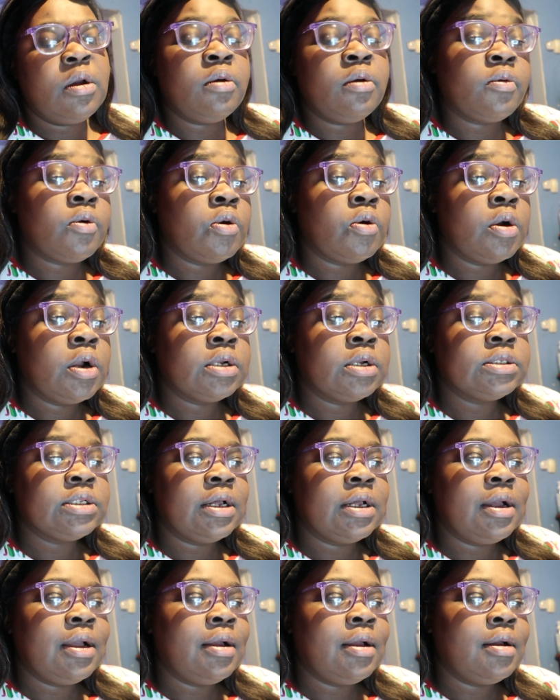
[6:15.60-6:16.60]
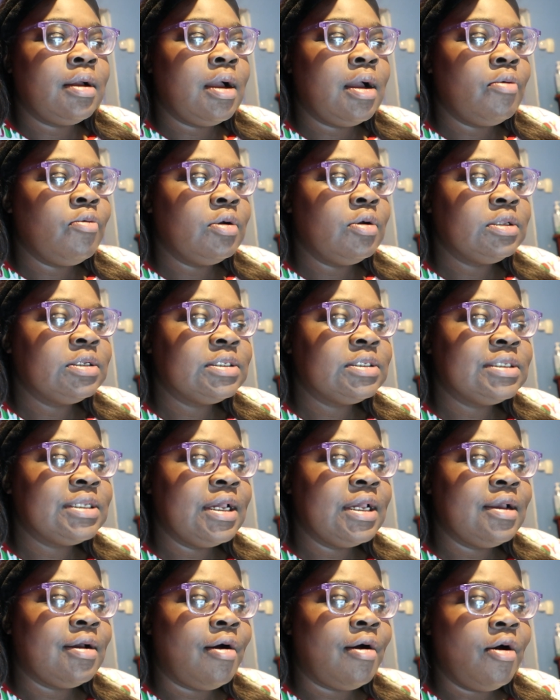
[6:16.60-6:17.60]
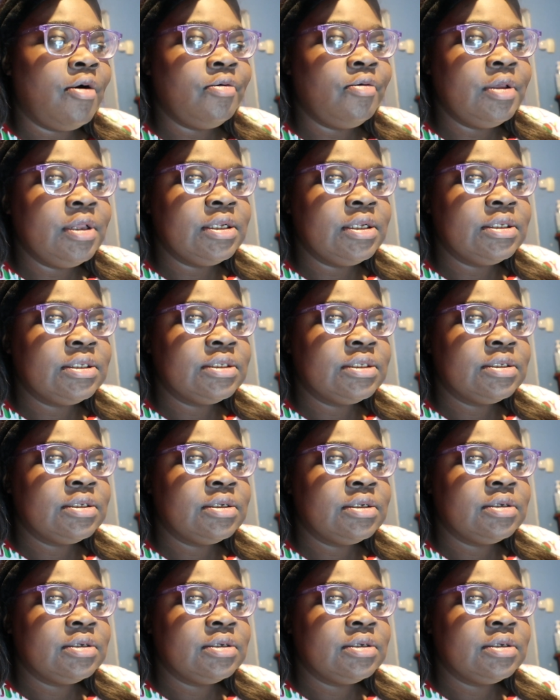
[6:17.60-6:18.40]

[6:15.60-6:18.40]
of course, I want to say August.